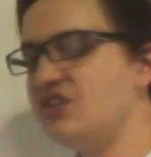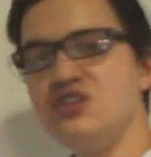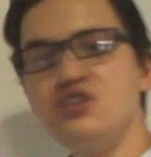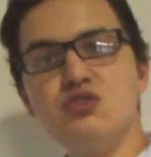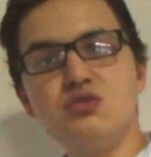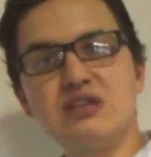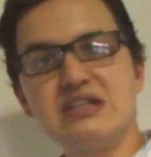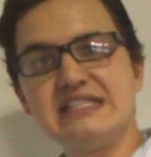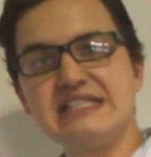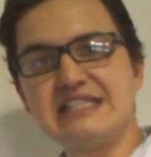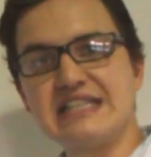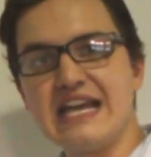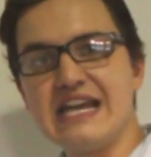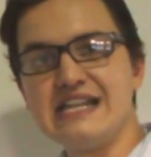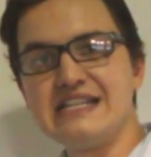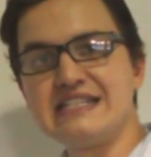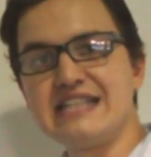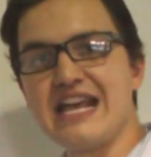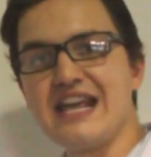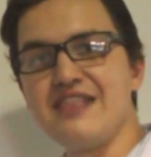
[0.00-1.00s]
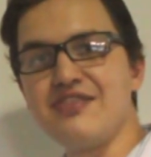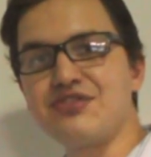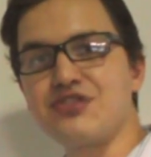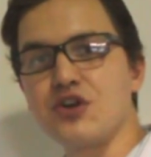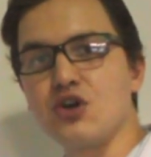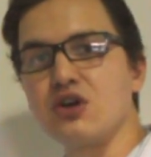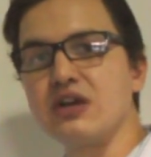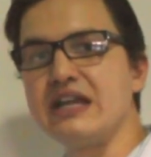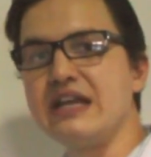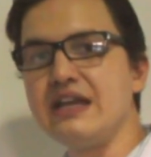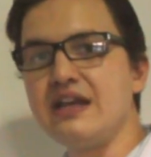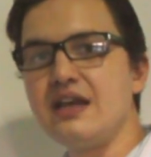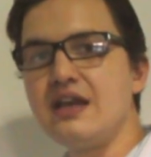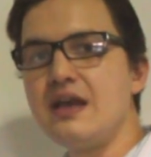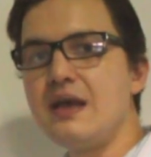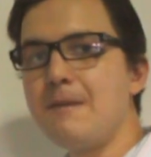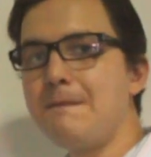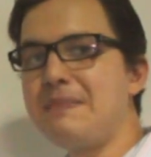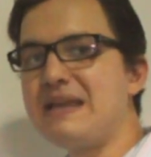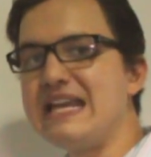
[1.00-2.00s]
You can say
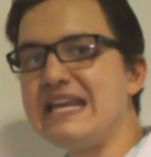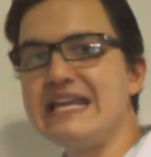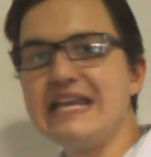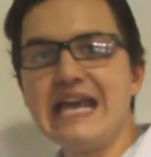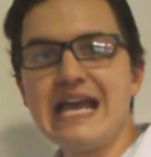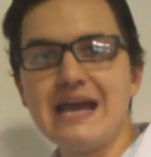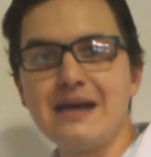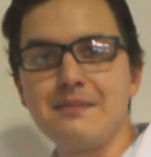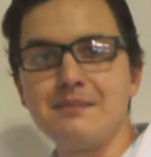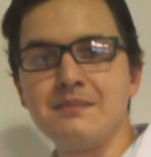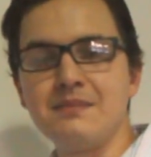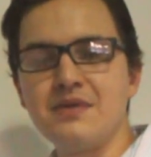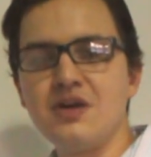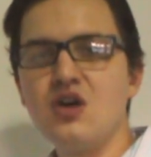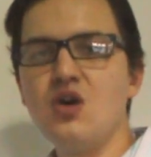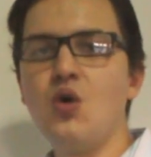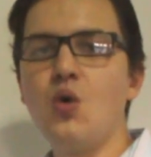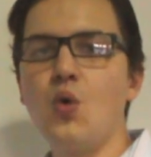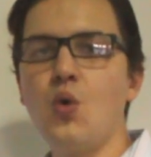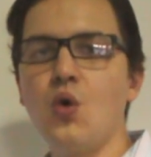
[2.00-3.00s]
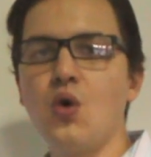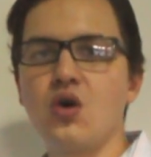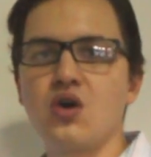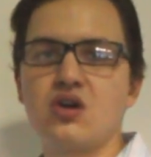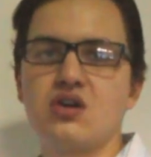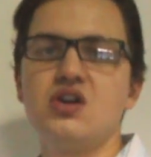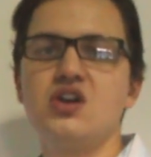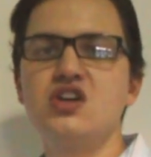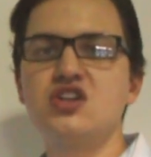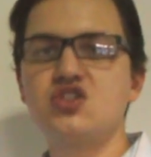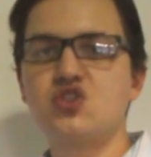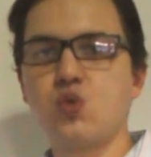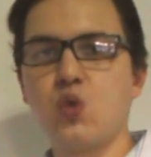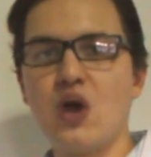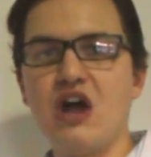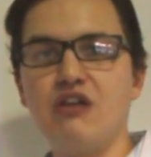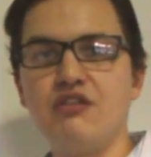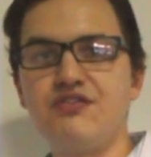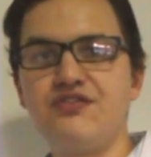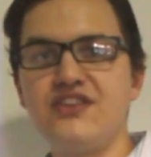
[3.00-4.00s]
10:30 PM or
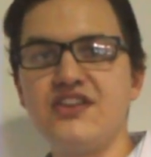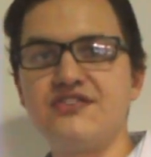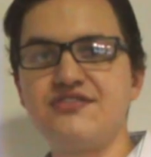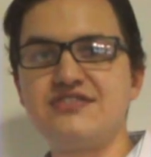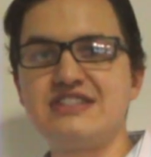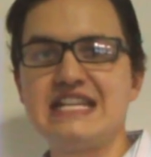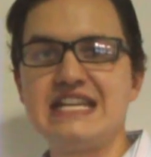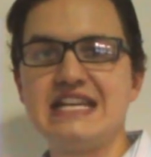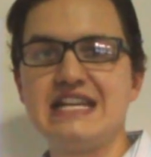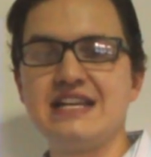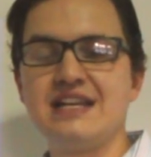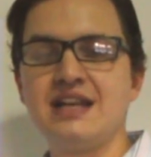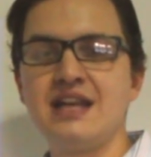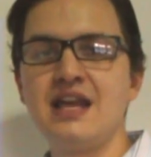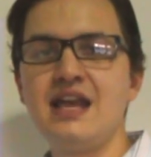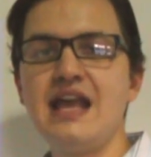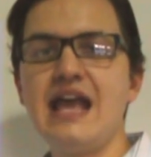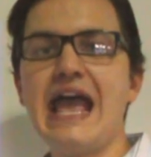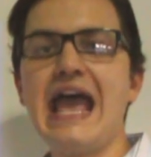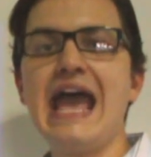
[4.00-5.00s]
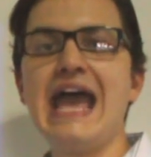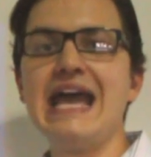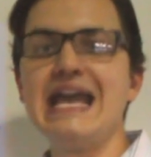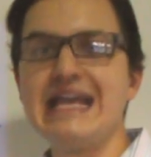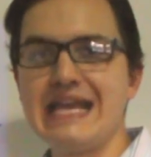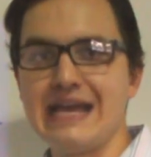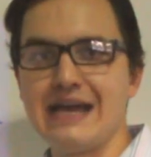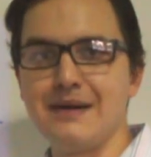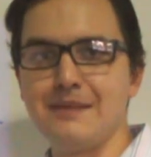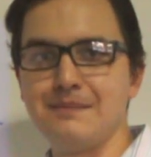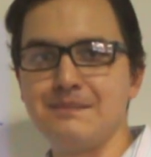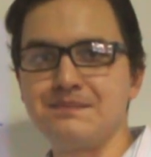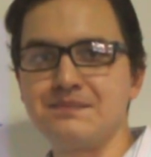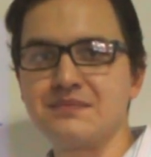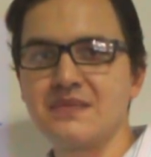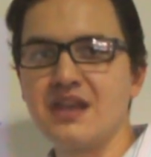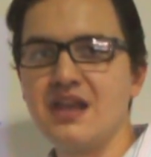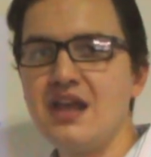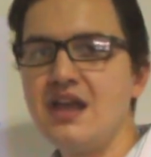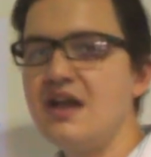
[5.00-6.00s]
12:15 AM.
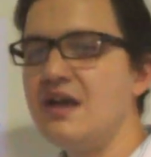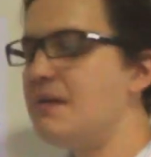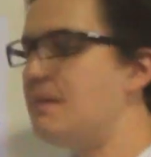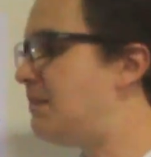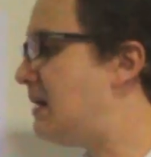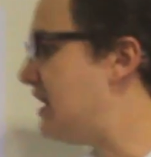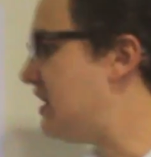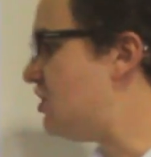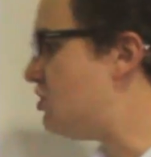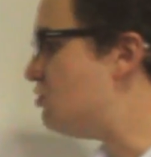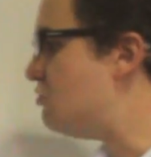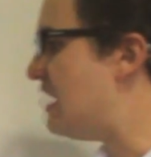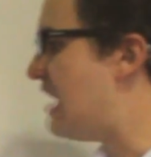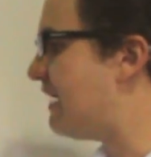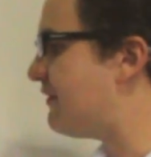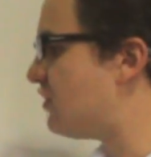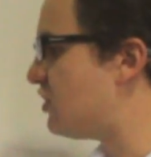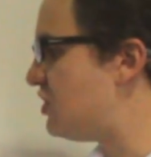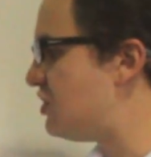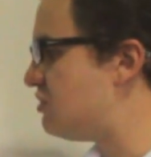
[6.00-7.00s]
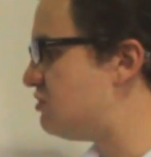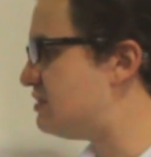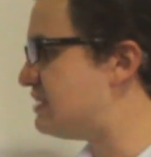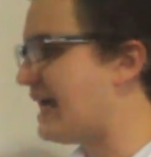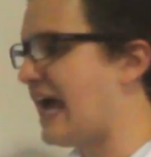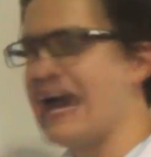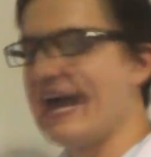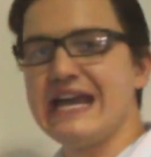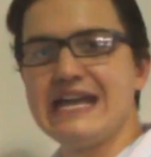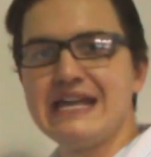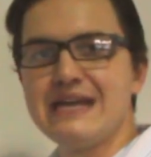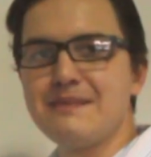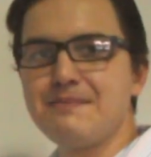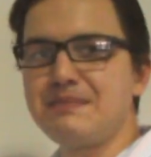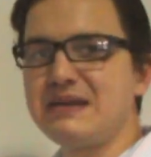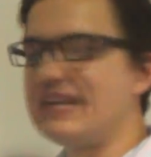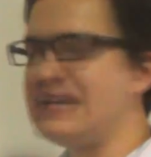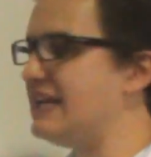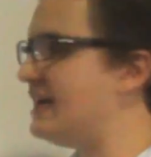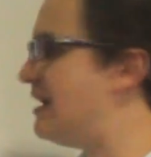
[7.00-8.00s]
But you never use AM,
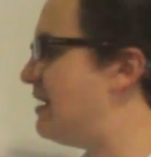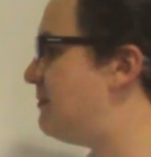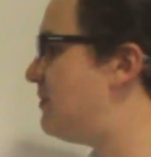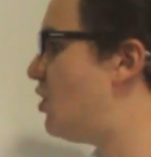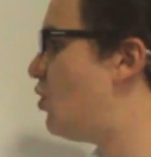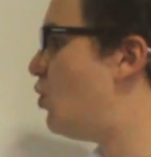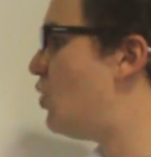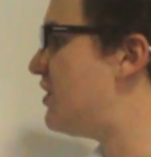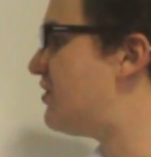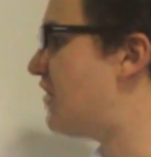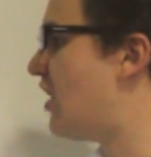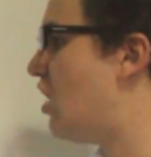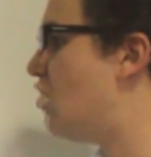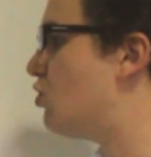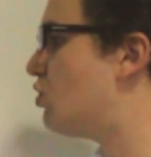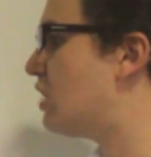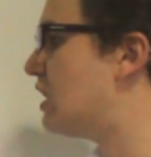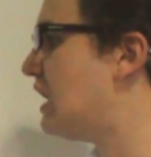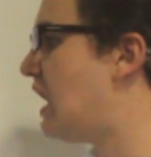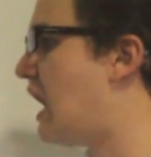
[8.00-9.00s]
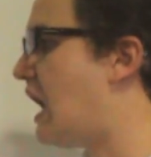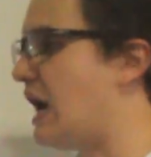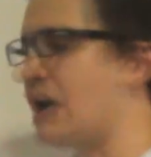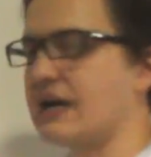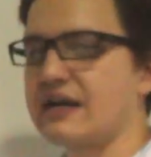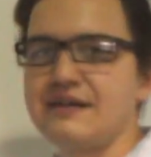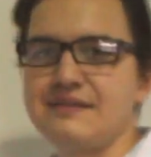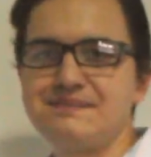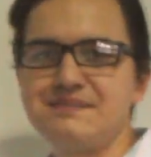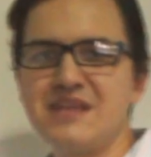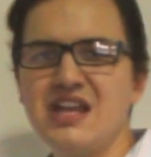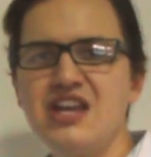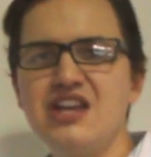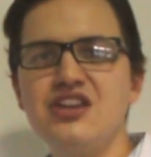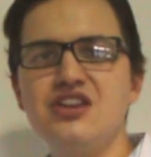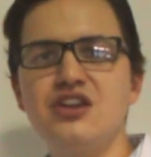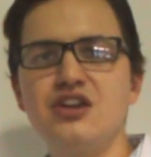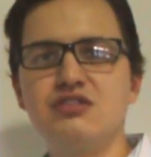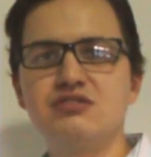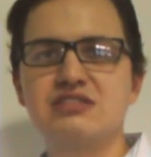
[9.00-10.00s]
PM with o'clock.
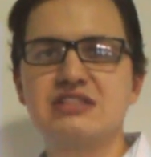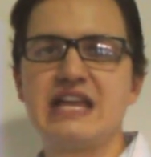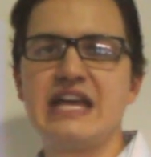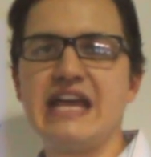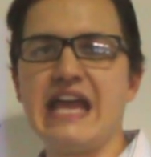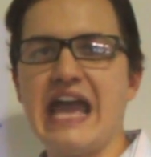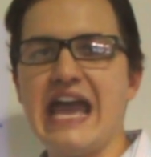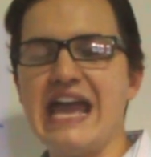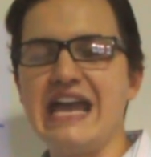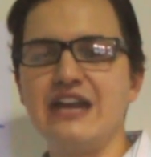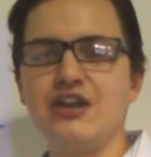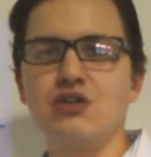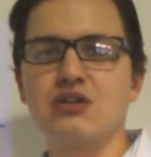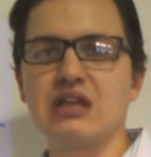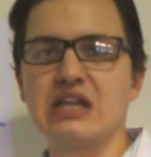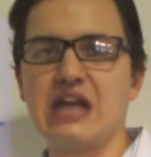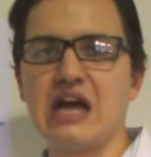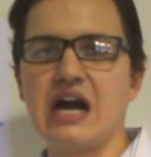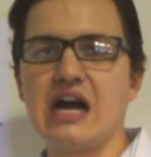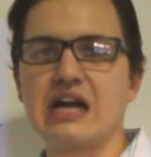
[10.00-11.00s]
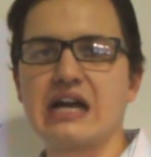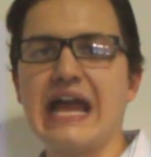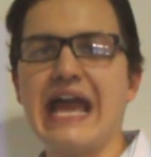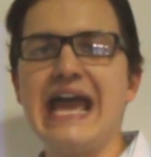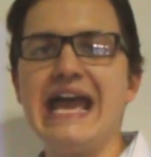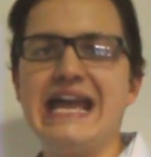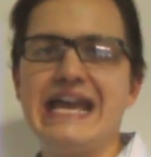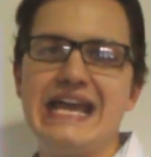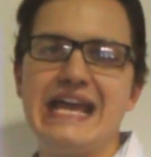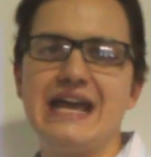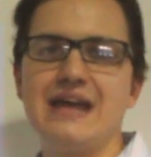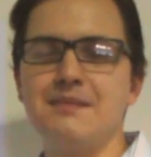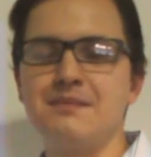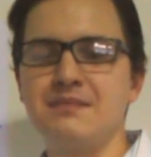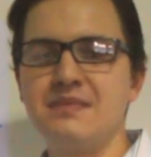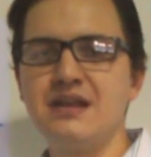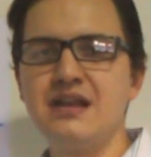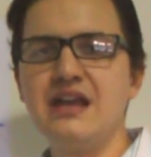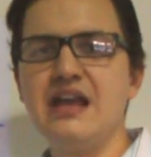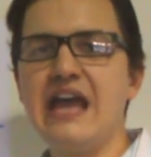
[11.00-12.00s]
You don't say 8 o'clock
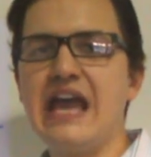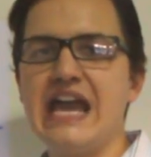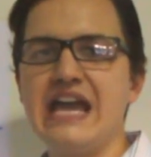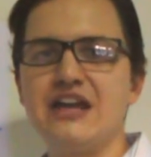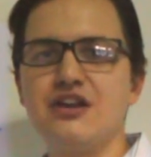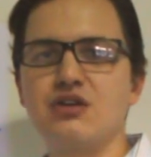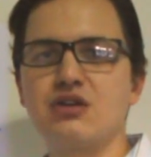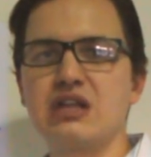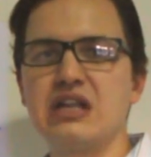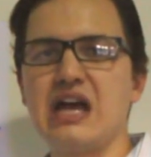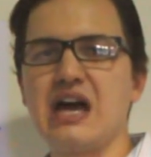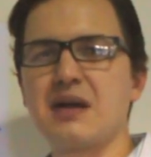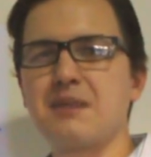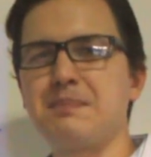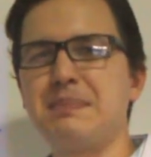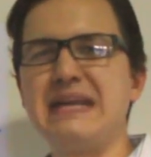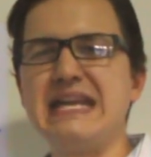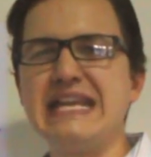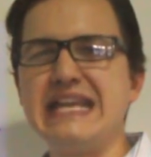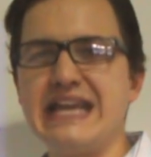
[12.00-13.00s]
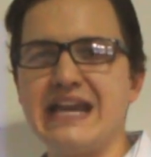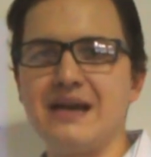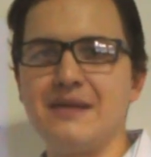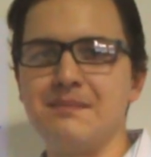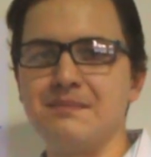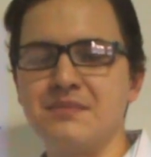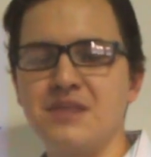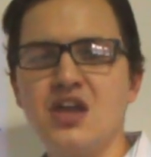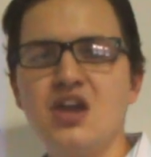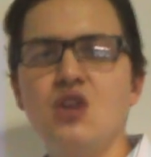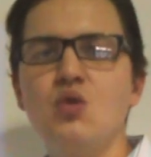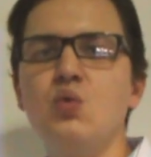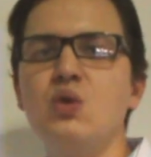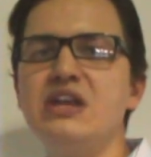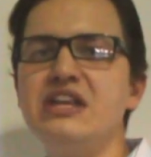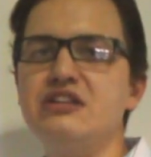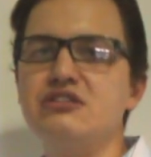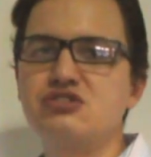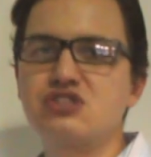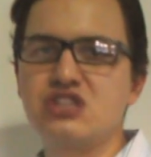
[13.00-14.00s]
AM, 8 o'clock PM.
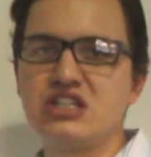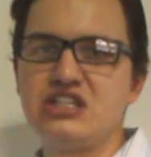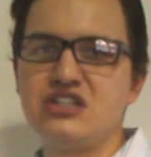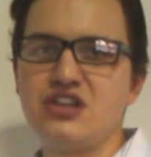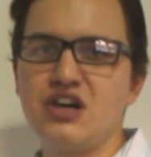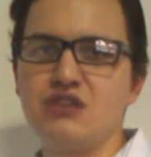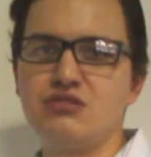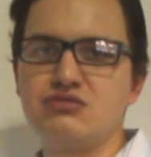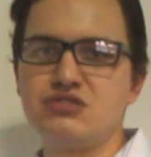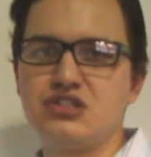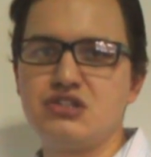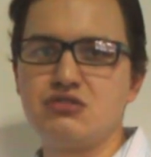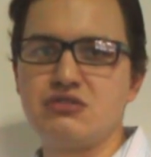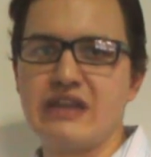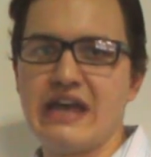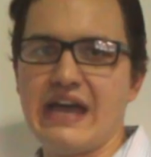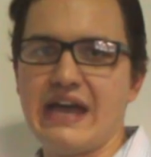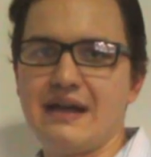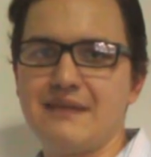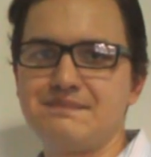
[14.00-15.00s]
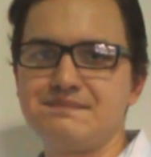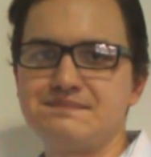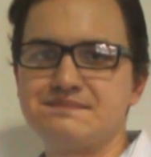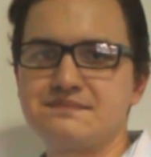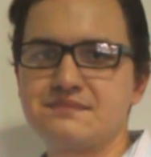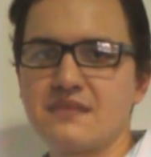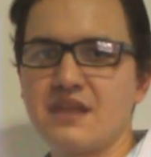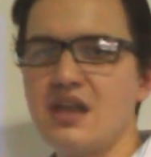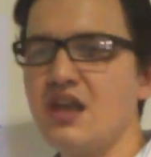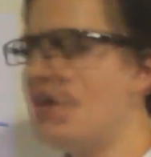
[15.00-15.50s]
We usually don't do that.